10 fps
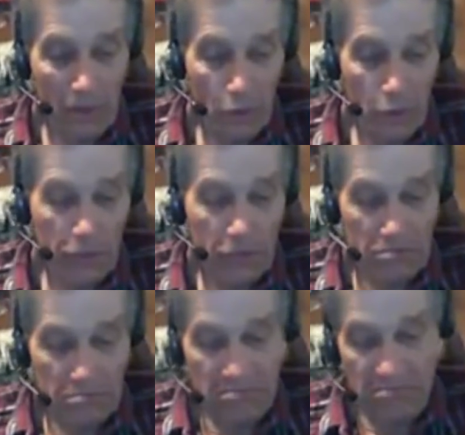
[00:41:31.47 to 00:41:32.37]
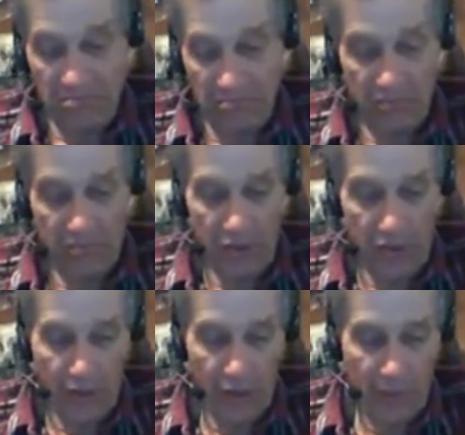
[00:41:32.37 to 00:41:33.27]
There's
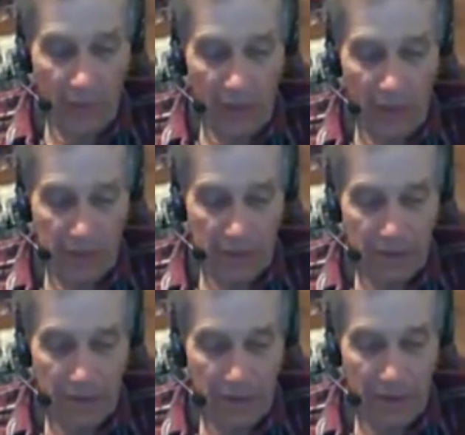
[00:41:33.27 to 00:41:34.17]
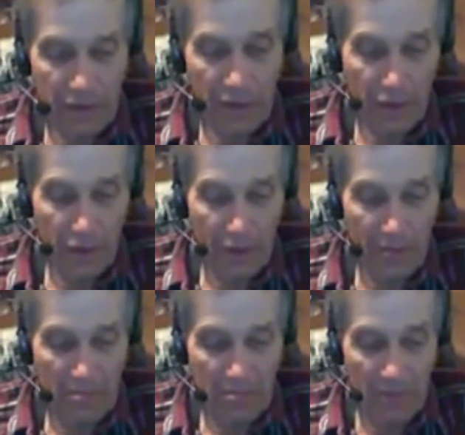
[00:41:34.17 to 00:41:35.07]
several empty boxes here in the
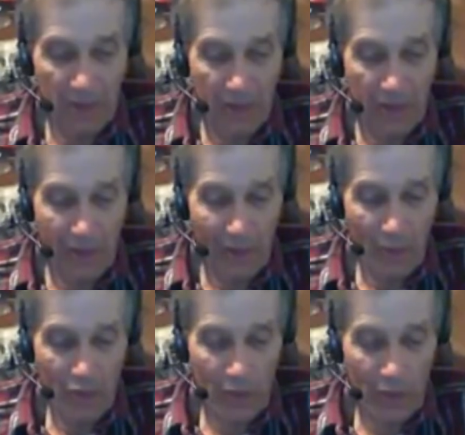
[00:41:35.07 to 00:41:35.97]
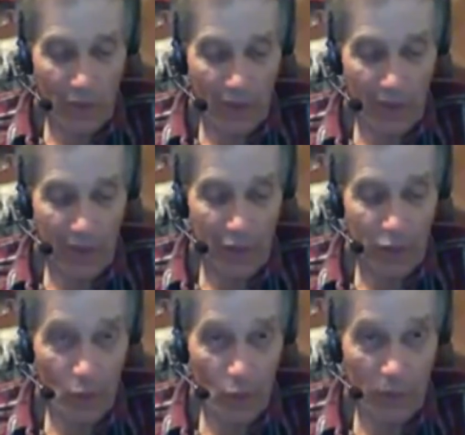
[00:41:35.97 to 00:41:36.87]
yard, and every once in a while I
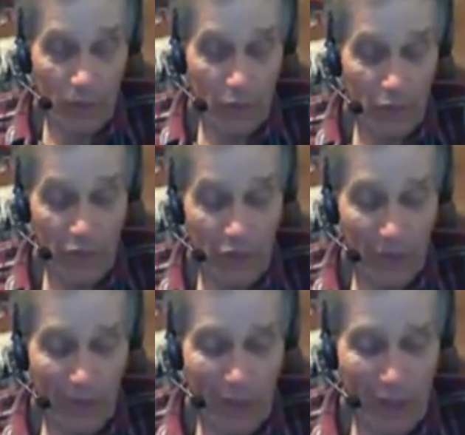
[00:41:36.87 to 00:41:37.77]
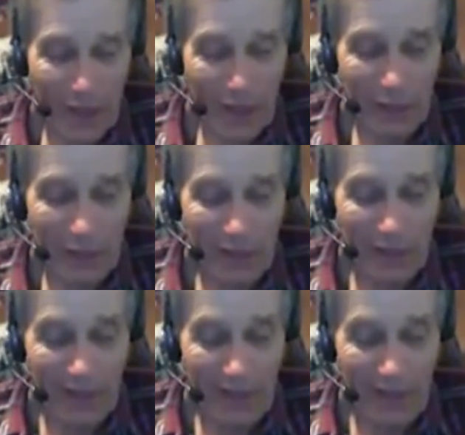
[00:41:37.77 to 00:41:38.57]
get a swarm move into a box.